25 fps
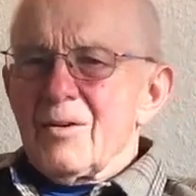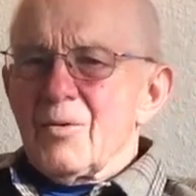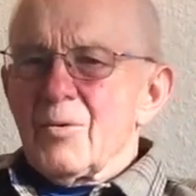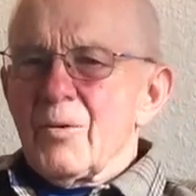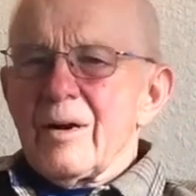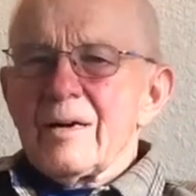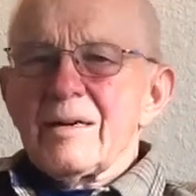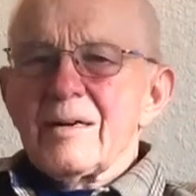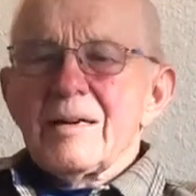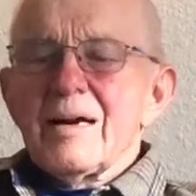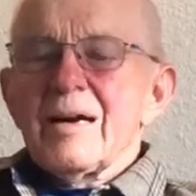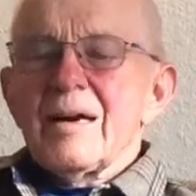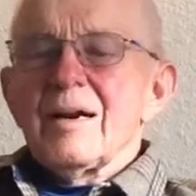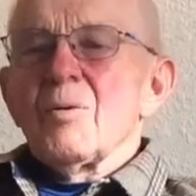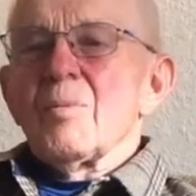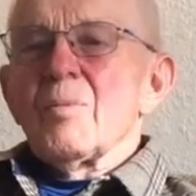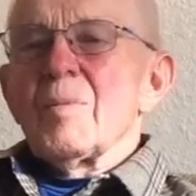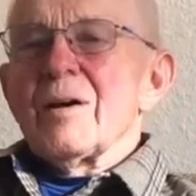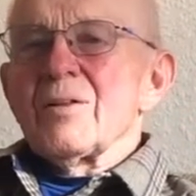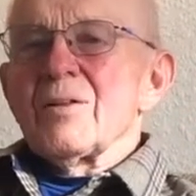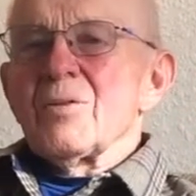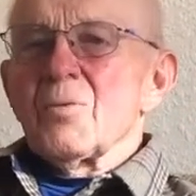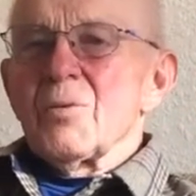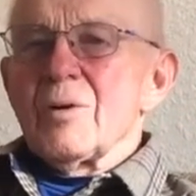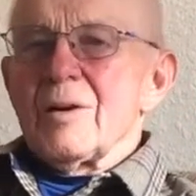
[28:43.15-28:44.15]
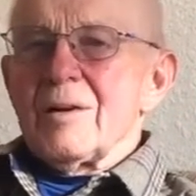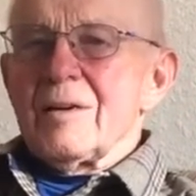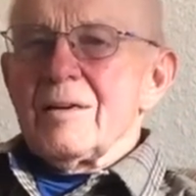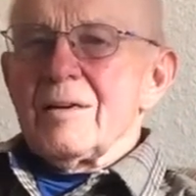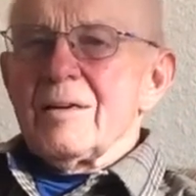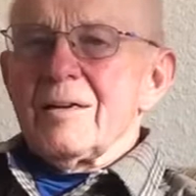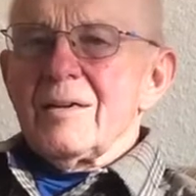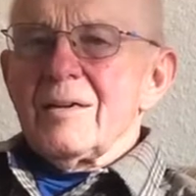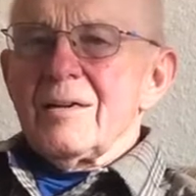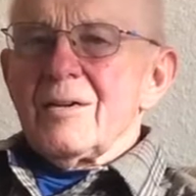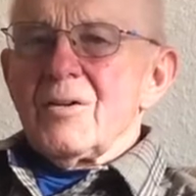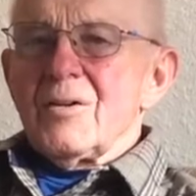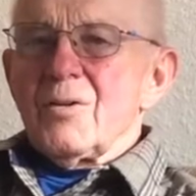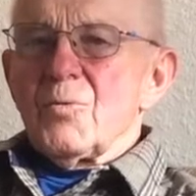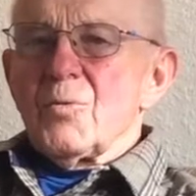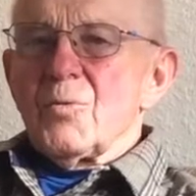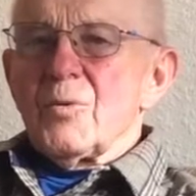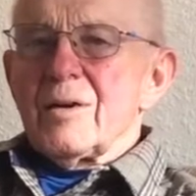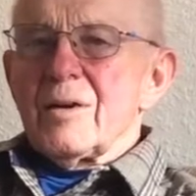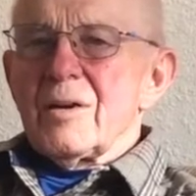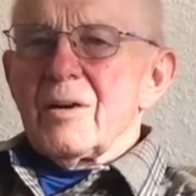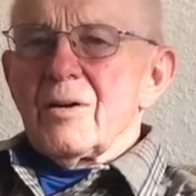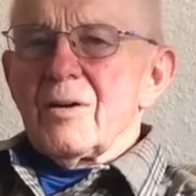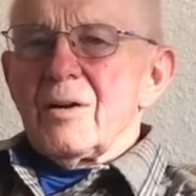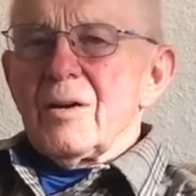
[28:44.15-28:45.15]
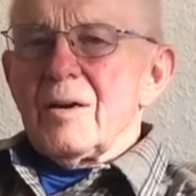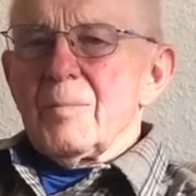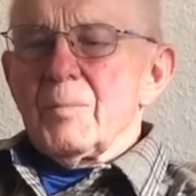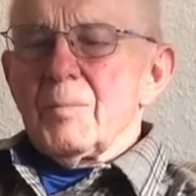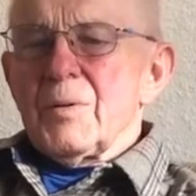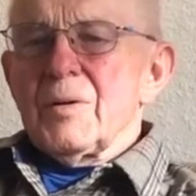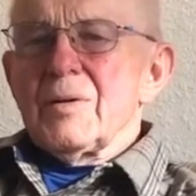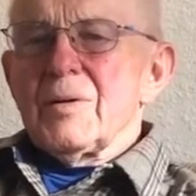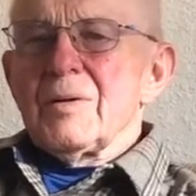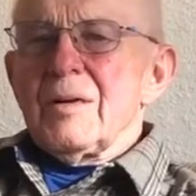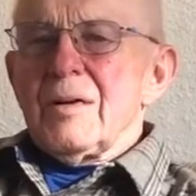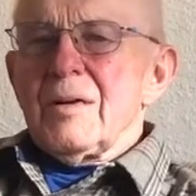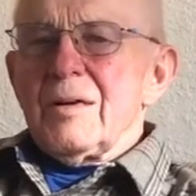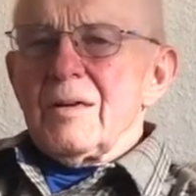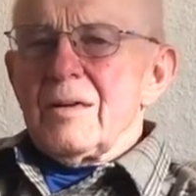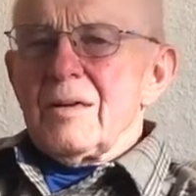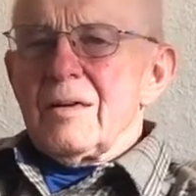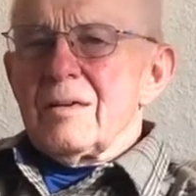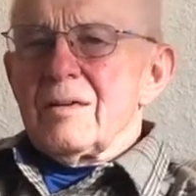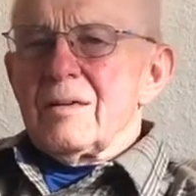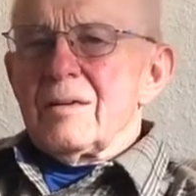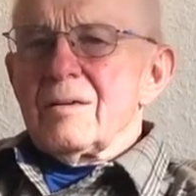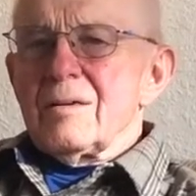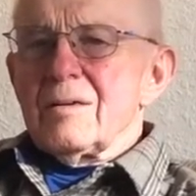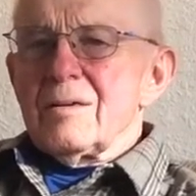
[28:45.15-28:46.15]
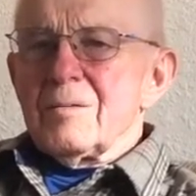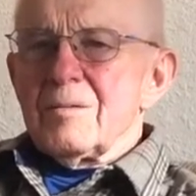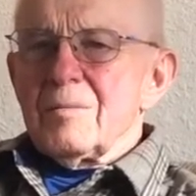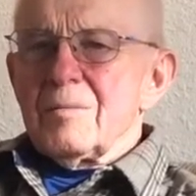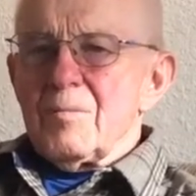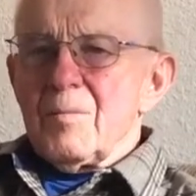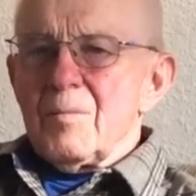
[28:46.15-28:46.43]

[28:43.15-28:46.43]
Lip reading: Right now, by the way, we are up in